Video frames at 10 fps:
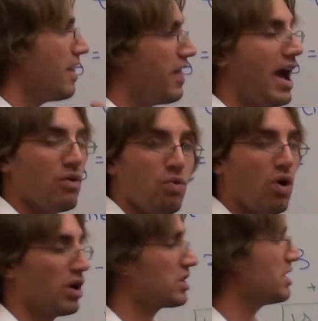That
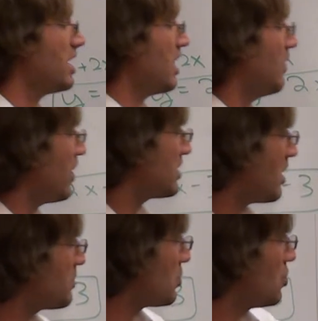works. If I
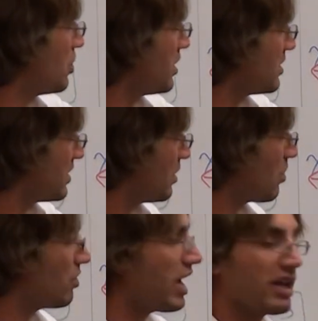substitute in
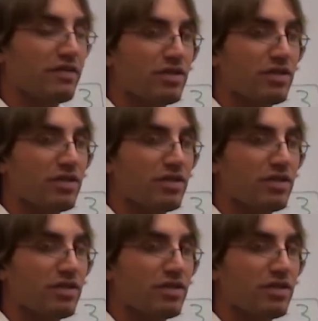0, negative